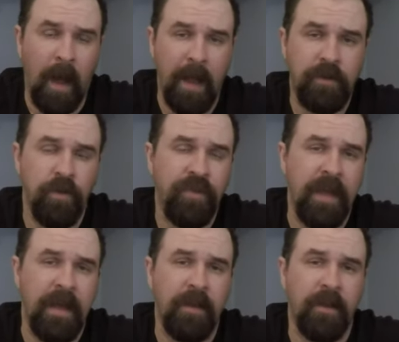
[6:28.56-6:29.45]
I do
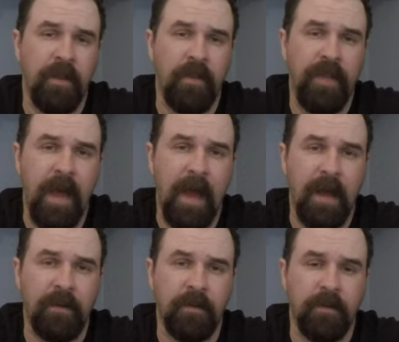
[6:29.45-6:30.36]
think
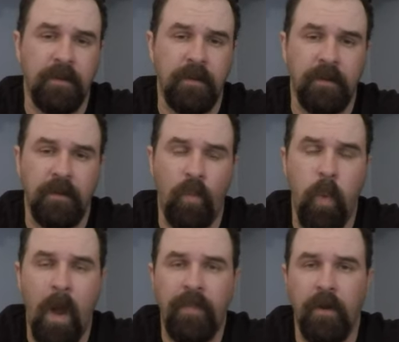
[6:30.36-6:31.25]
that
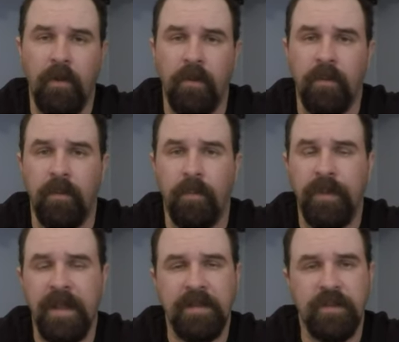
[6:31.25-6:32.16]
weather
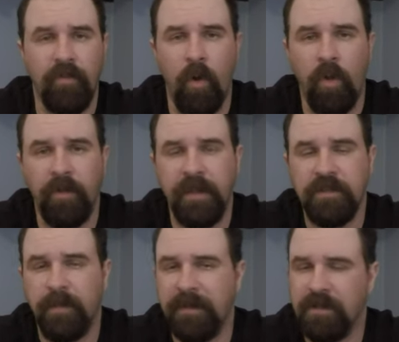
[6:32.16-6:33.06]
plays a role in
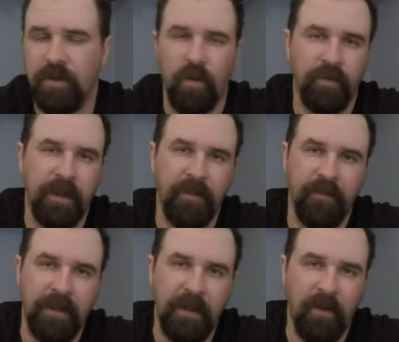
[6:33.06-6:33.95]
this, but that's a whole nother
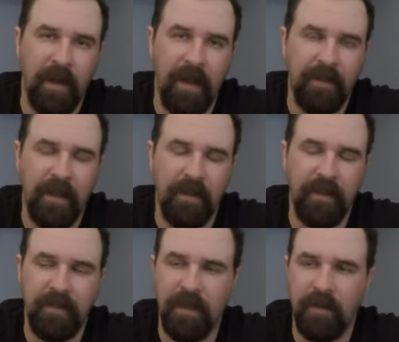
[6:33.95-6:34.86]
video. I
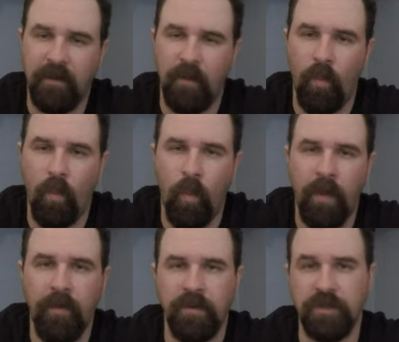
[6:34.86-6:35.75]
think that
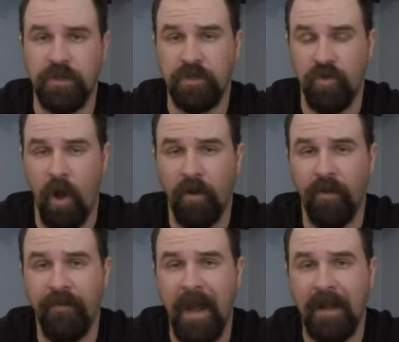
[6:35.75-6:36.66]
weather is a
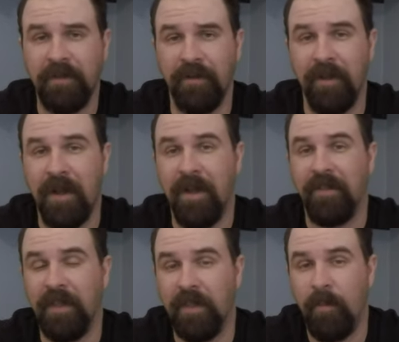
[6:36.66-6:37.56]
stronger factor
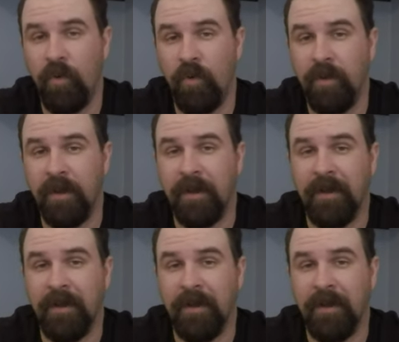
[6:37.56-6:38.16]
than the moon.